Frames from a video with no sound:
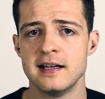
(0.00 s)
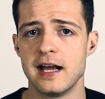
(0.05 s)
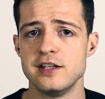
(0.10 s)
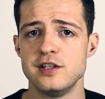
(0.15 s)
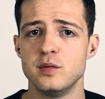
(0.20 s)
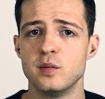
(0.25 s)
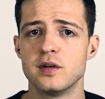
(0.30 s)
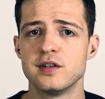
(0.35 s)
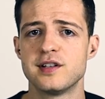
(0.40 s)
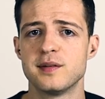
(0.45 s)

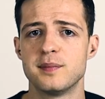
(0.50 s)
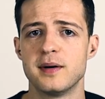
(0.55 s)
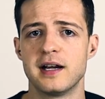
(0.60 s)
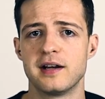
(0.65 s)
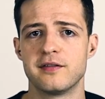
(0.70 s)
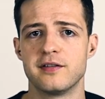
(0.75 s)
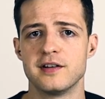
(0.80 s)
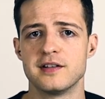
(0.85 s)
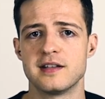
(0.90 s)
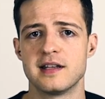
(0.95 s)
and you want a
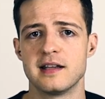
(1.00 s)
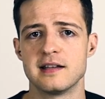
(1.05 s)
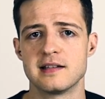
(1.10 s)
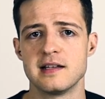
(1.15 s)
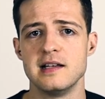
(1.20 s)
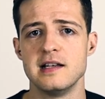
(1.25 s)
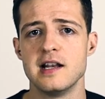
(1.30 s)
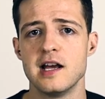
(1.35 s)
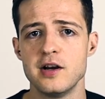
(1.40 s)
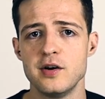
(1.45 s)
breakfast that's
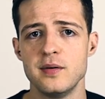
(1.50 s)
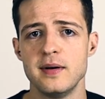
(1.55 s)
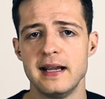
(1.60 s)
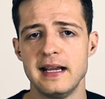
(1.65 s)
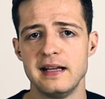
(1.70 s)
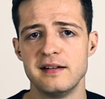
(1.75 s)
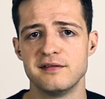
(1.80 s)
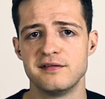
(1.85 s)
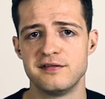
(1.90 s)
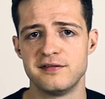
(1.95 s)
low
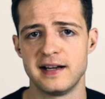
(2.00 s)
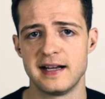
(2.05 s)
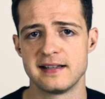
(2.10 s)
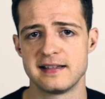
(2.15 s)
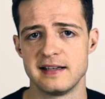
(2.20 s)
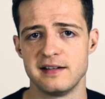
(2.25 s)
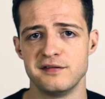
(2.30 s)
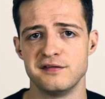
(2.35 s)
in fat